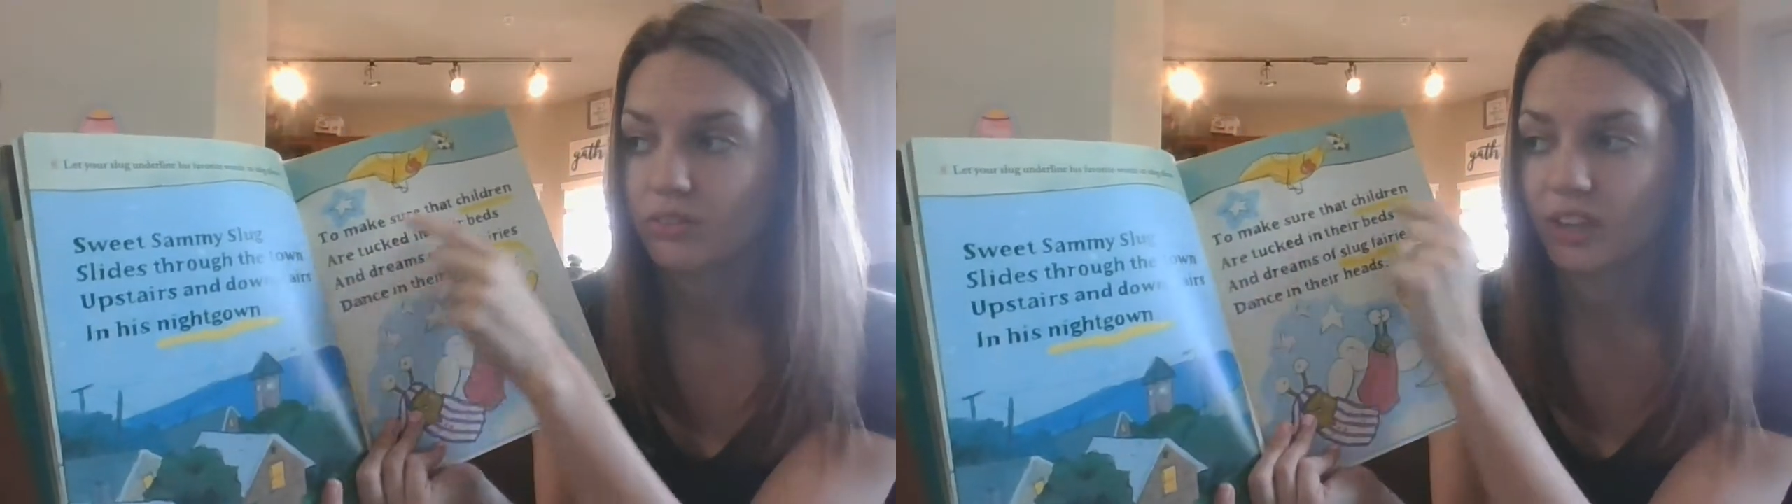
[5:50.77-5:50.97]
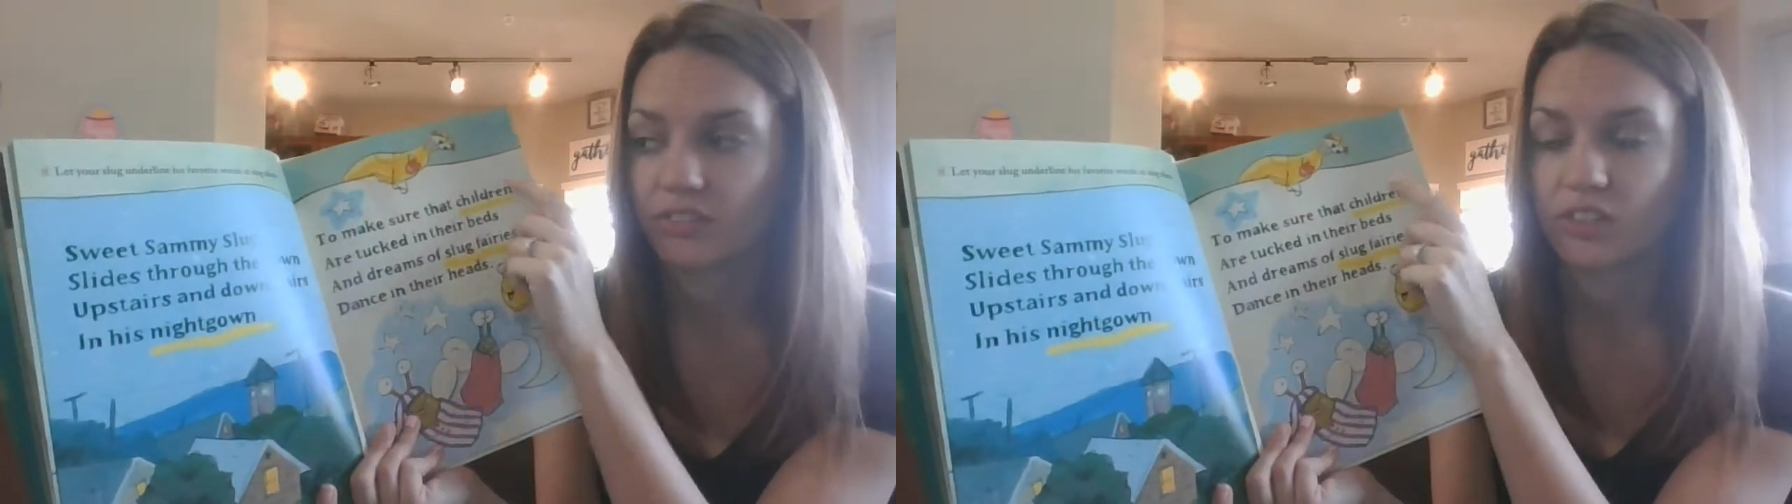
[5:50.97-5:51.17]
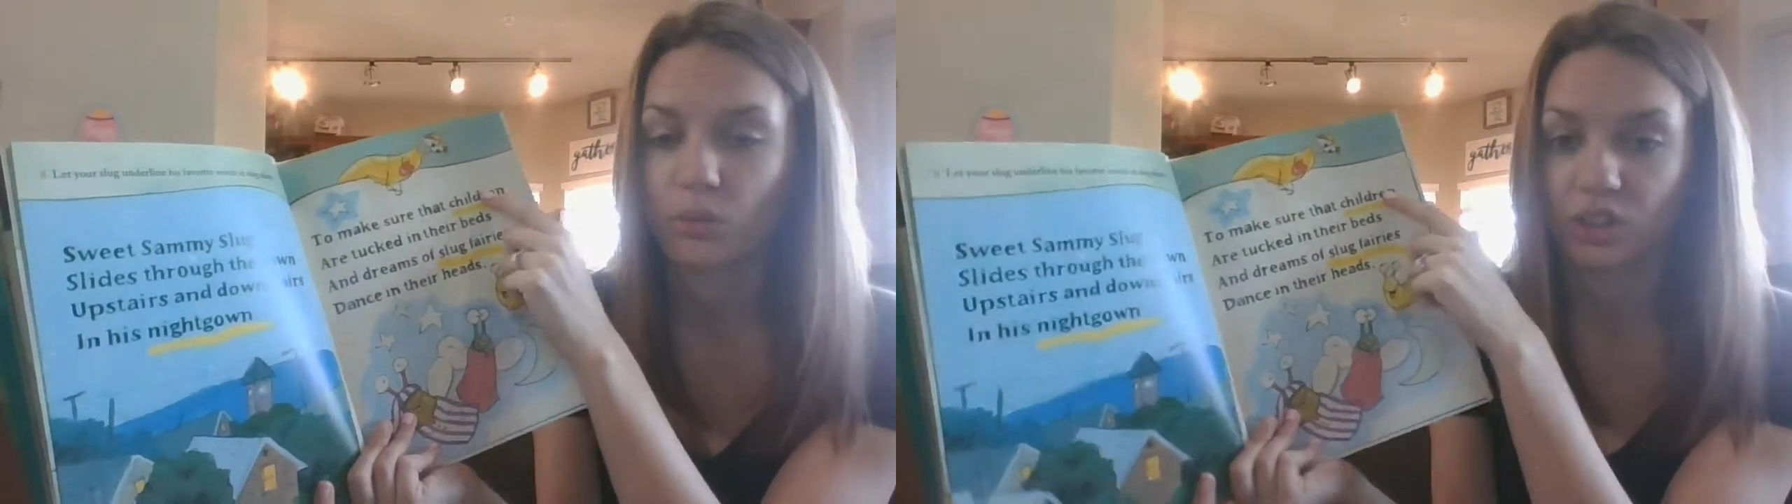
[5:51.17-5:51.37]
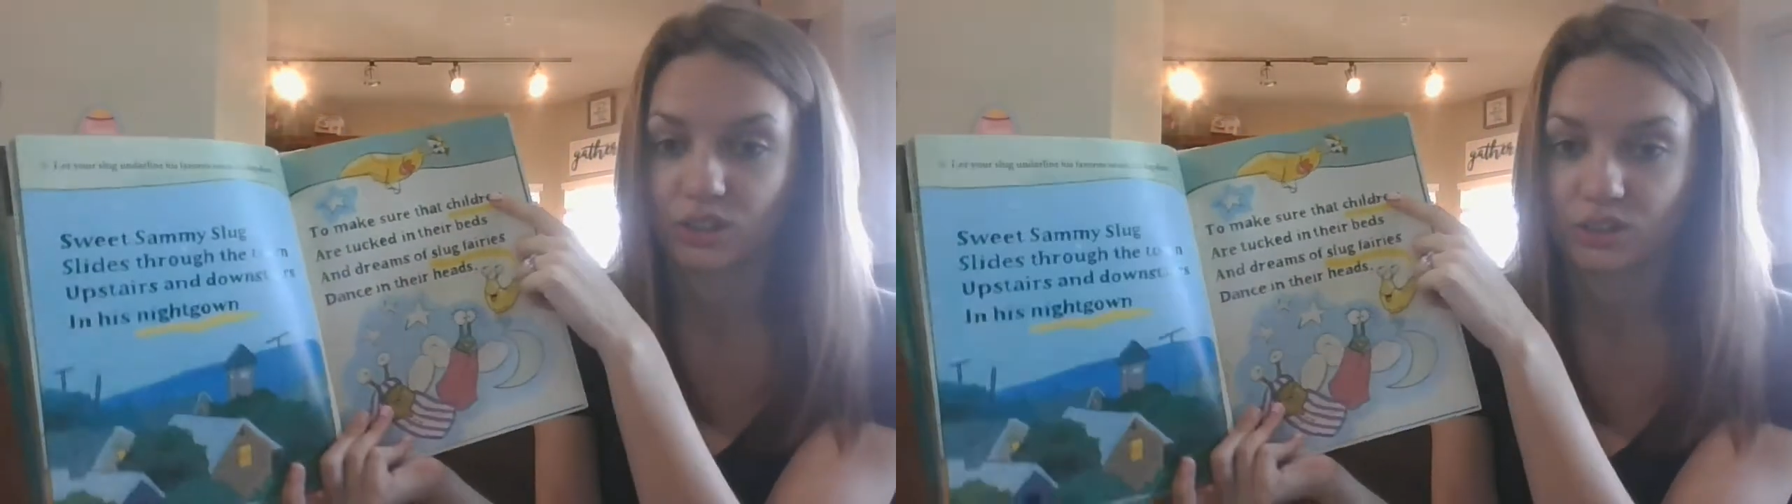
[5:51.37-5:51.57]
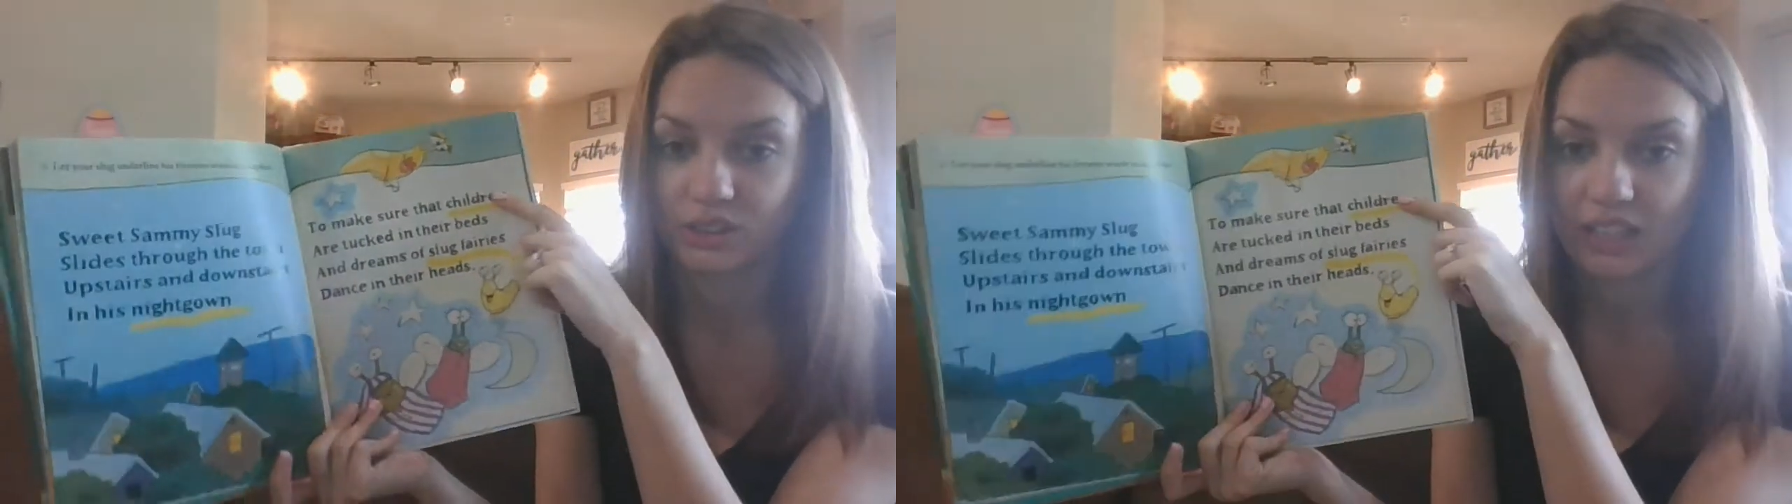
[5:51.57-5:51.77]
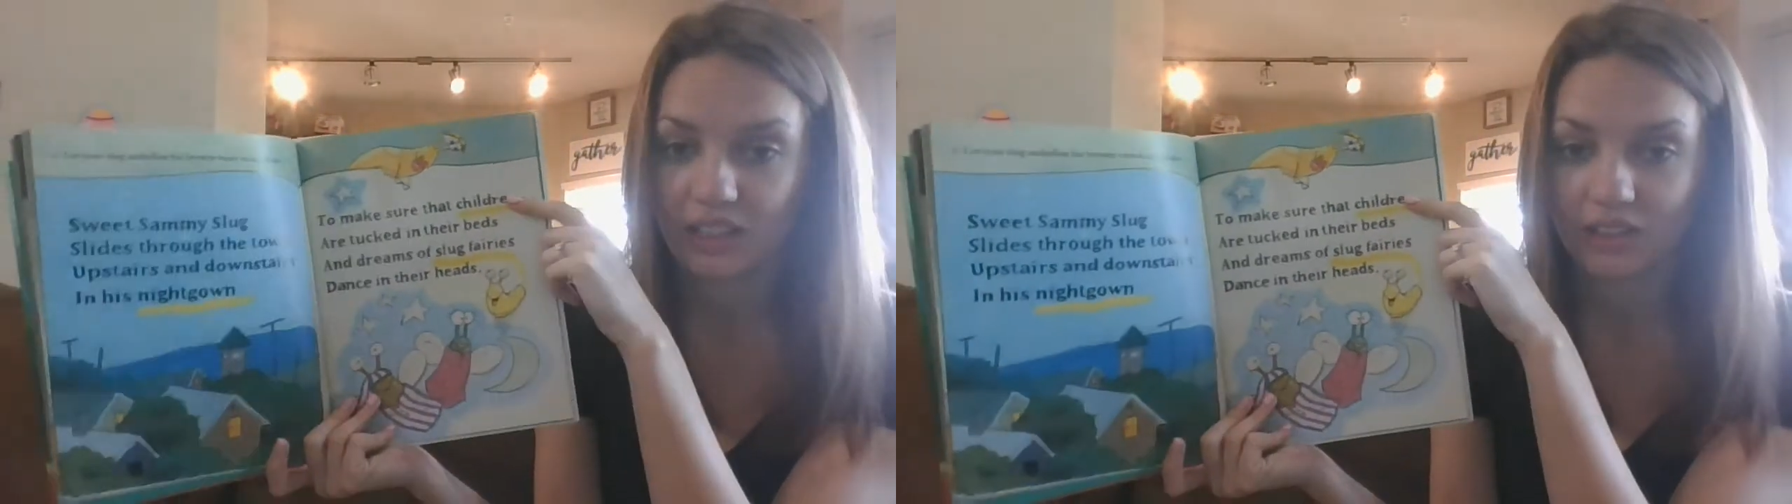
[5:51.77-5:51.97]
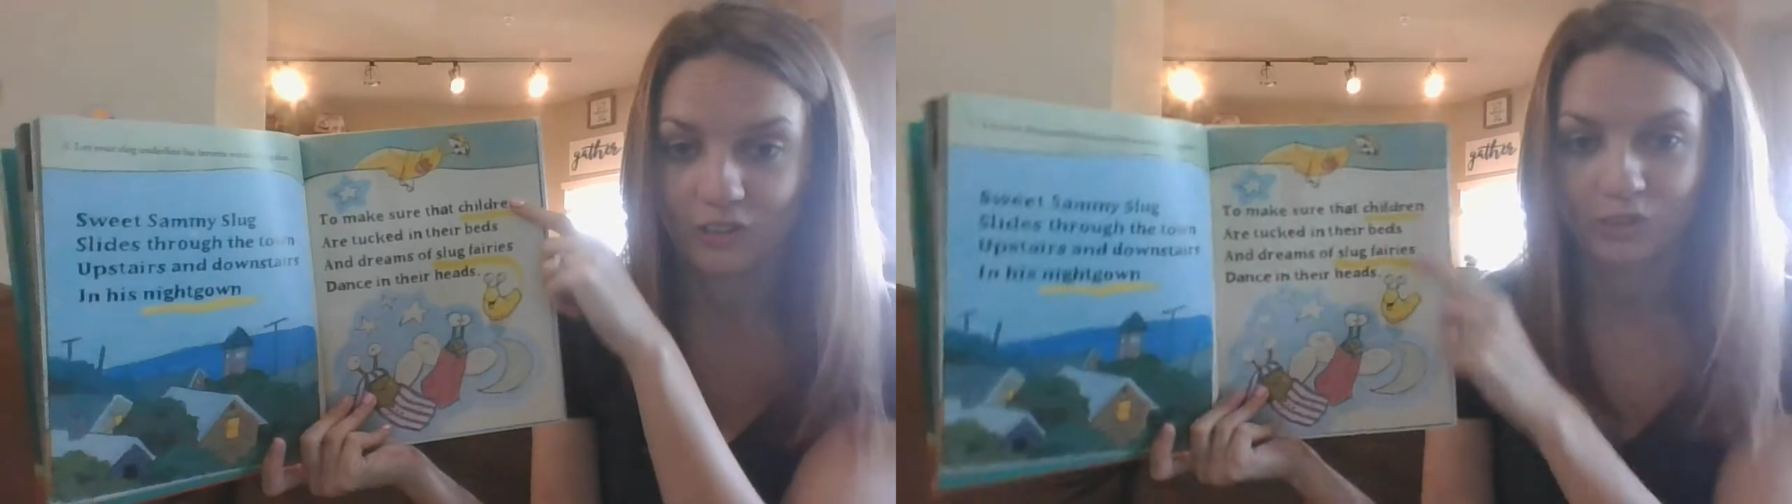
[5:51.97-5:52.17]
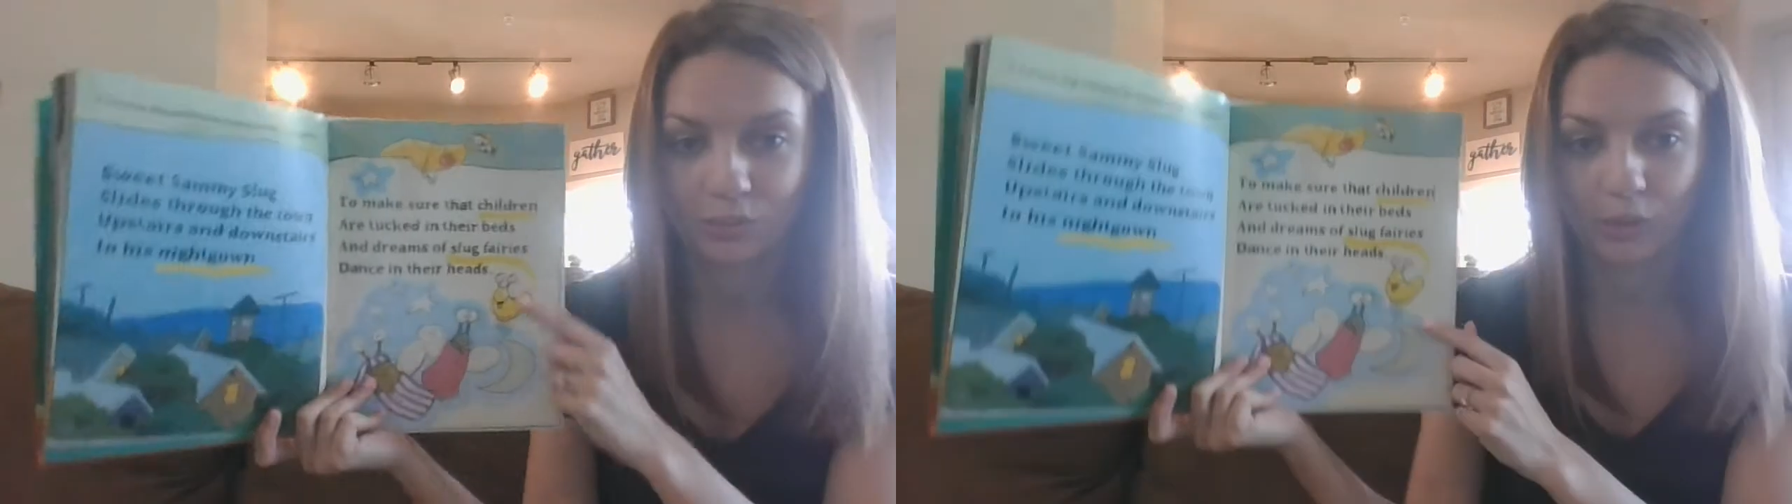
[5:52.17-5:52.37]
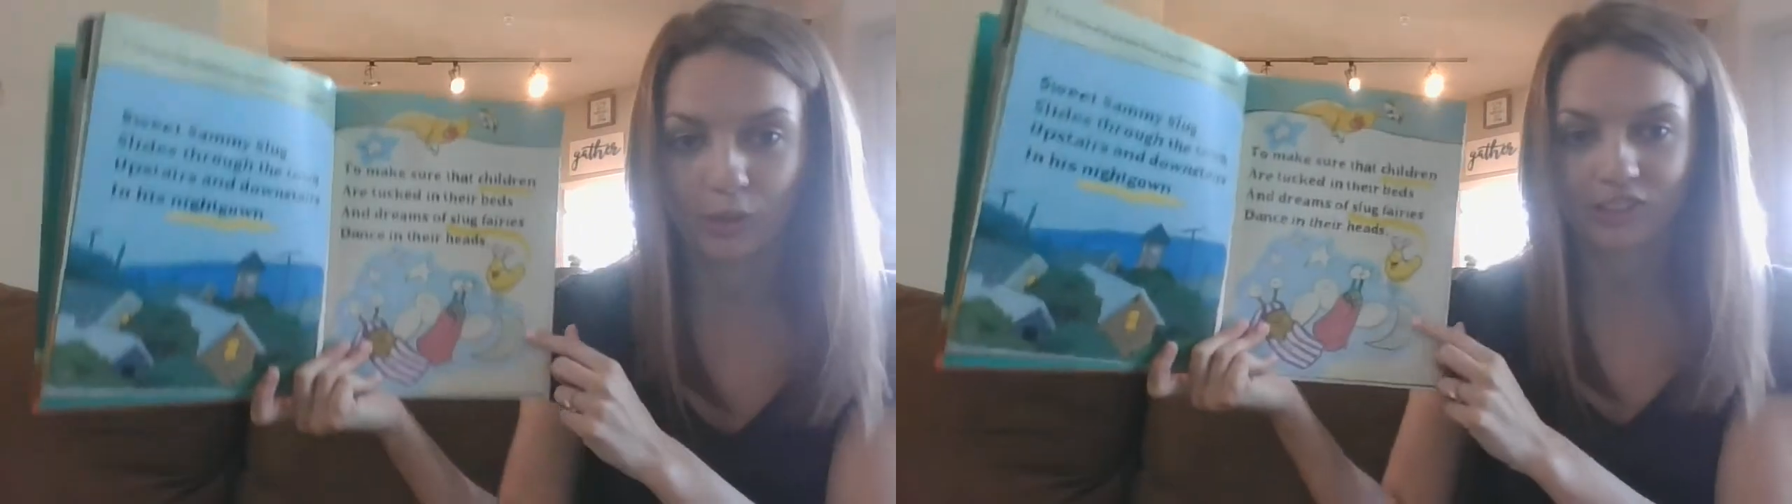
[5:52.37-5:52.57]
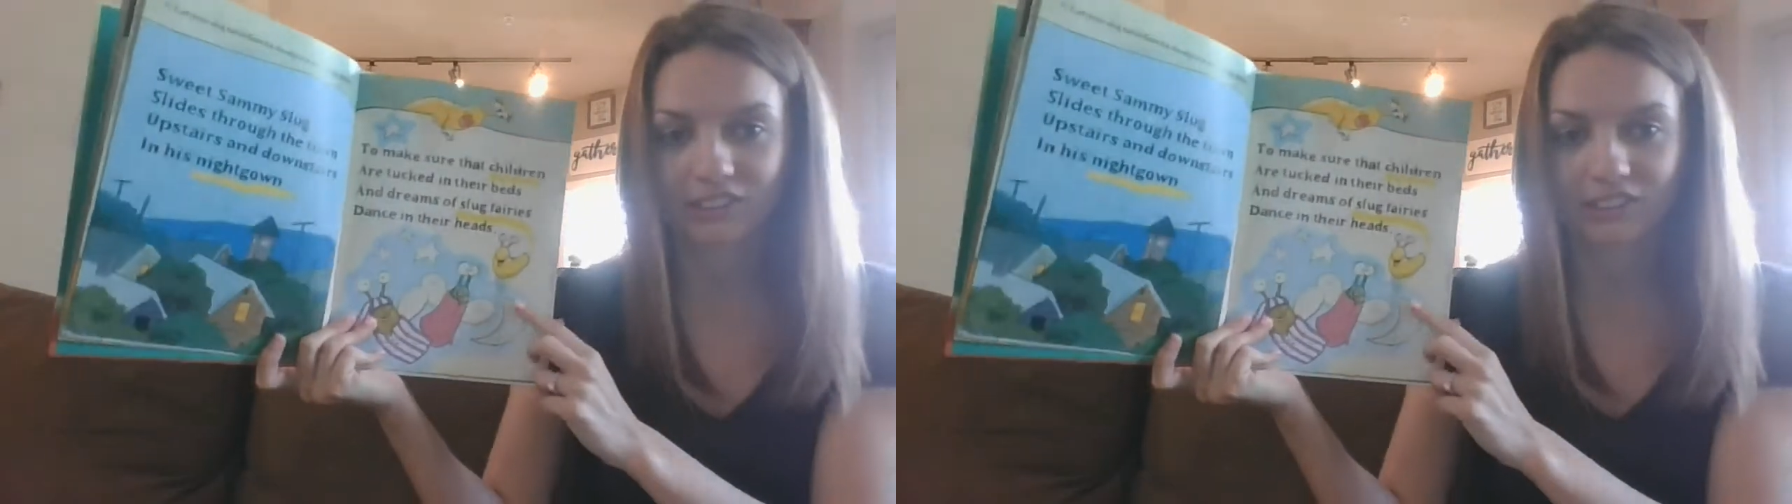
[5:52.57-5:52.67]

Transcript: favorite words in those books.